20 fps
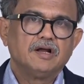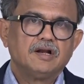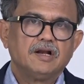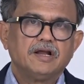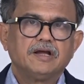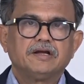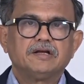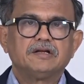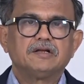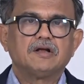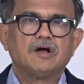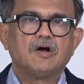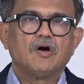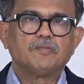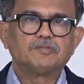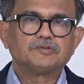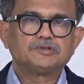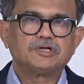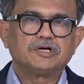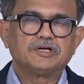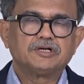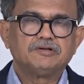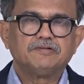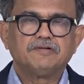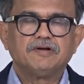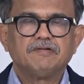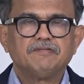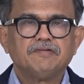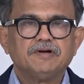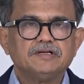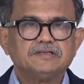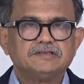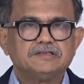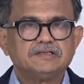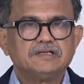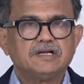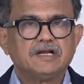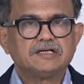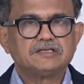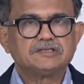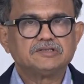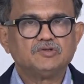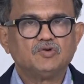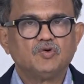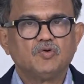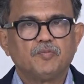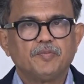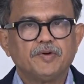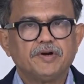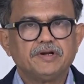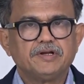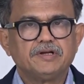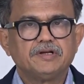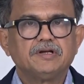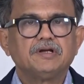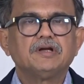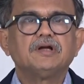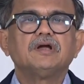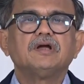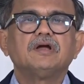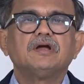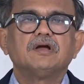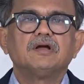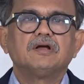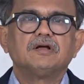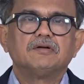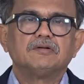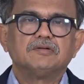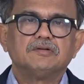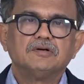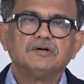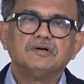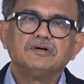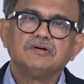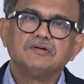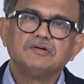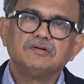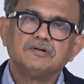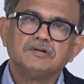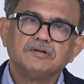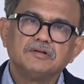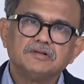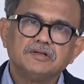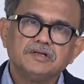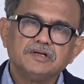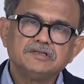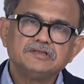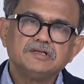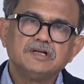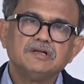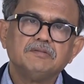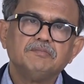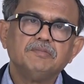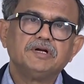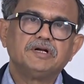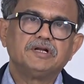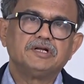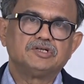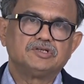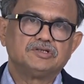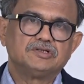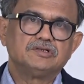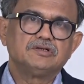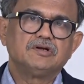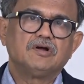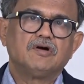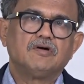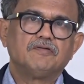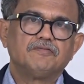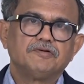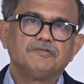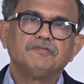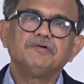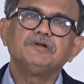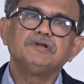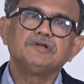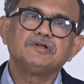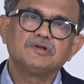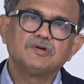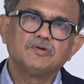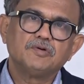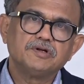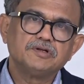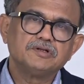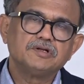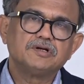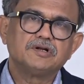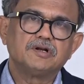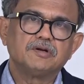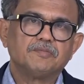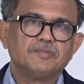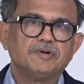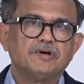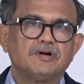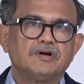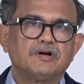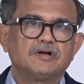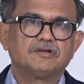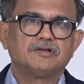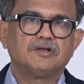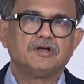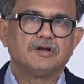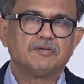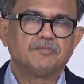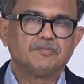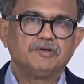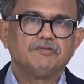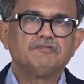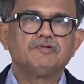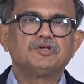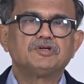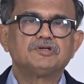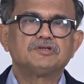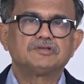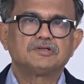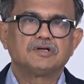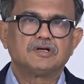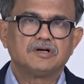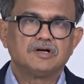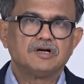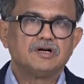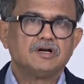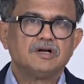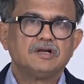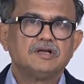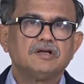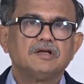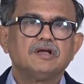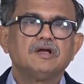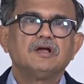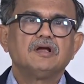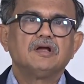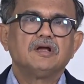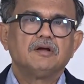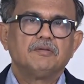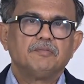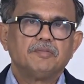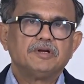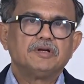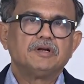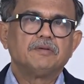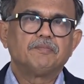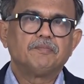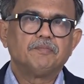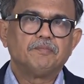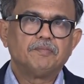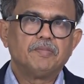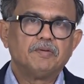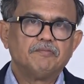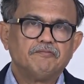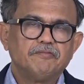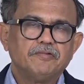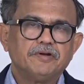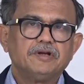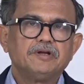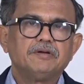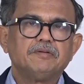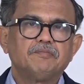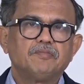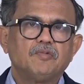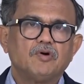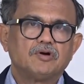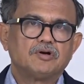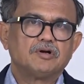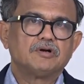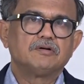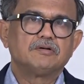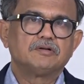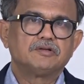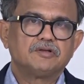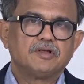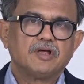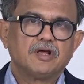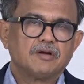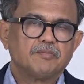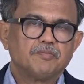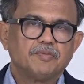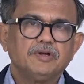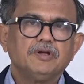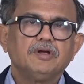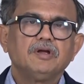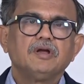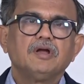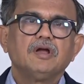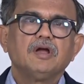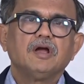Like in obstructive airway disease like COPD, there is a limitation of even including the triple drug therapy, which is currently being a very important therapy.